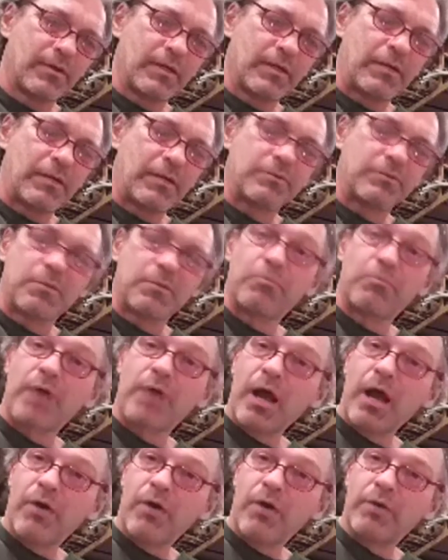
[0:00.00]
It was a
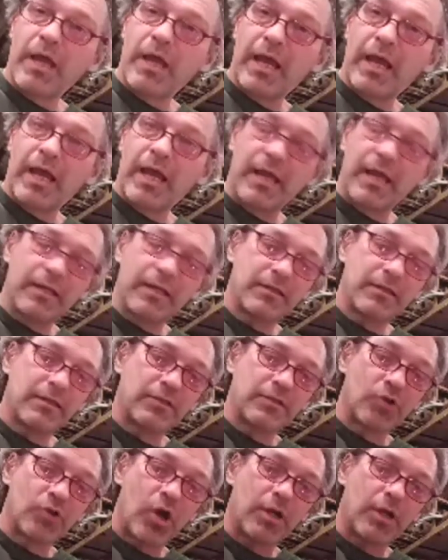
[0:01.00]
brown and
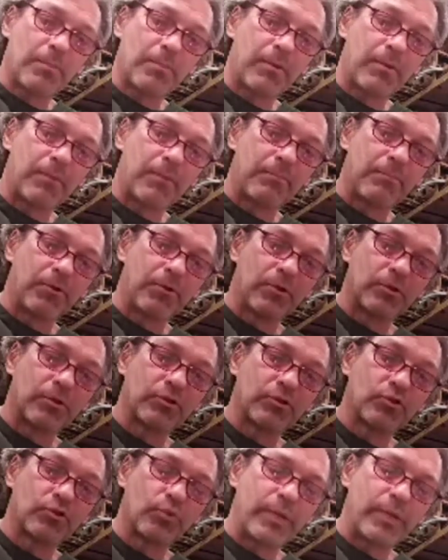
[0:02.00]
dark purple
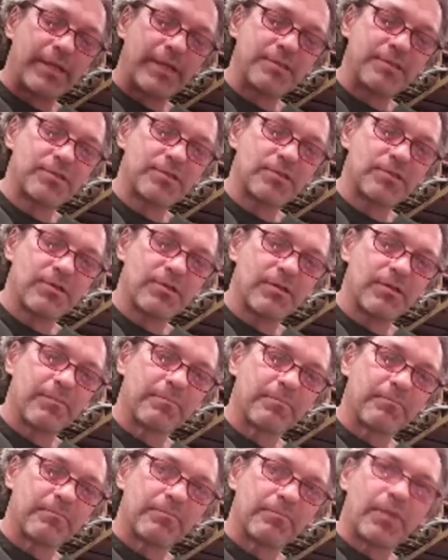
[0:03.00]
twist,
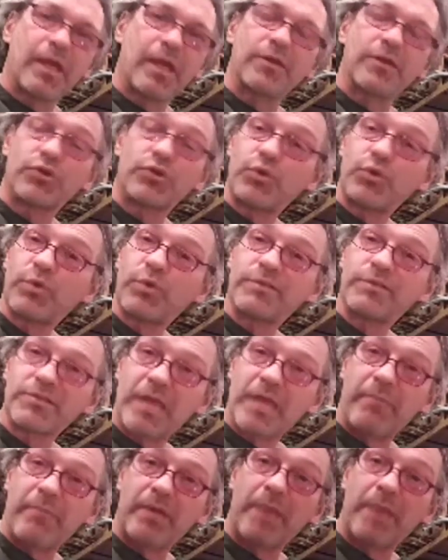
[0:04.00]
and two of the
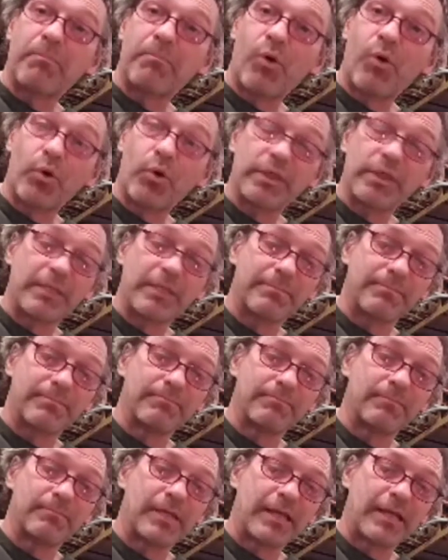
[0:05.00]
stamen I poked up
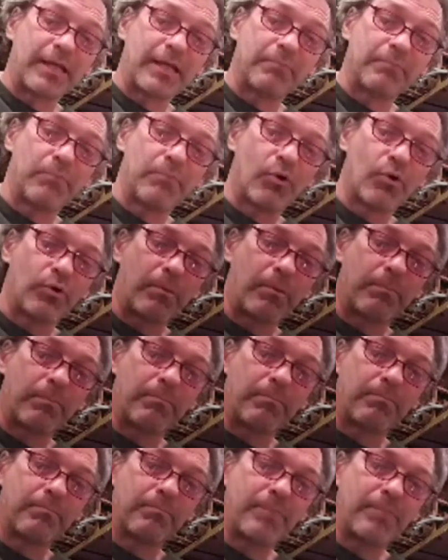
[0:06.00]
like I poke a
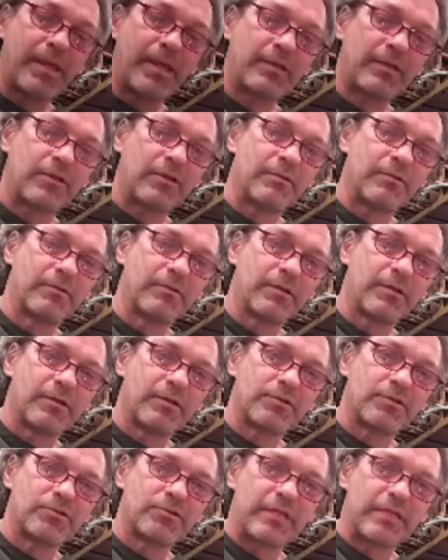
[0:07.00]
petal,
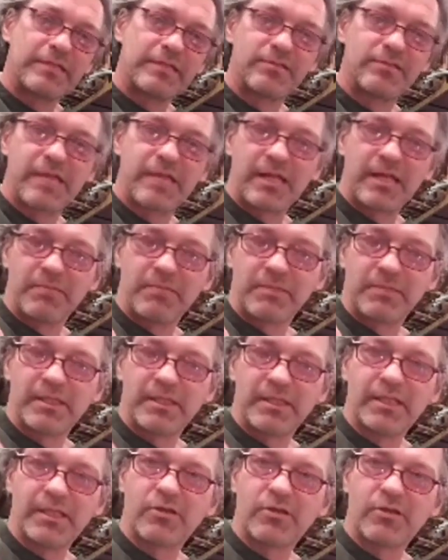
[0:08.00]
so they'd stand up a
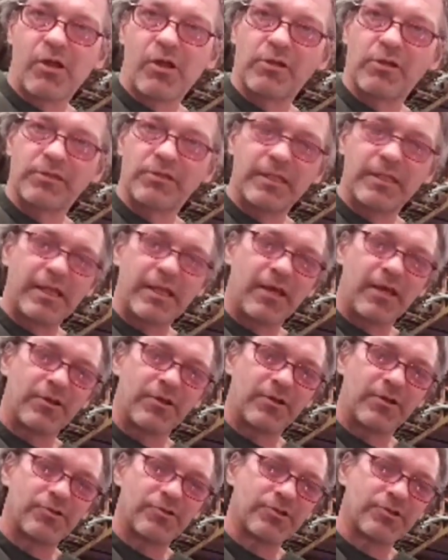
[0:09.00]
little taller than the
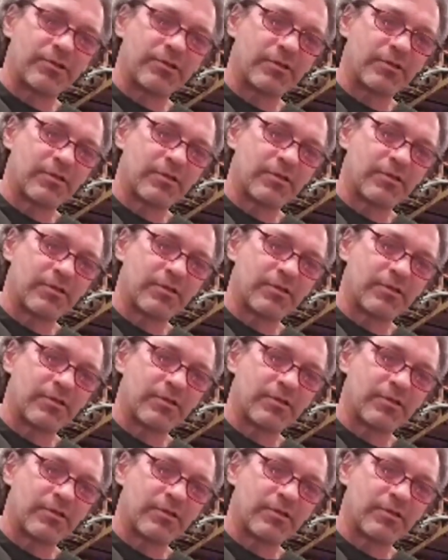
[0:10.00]
others.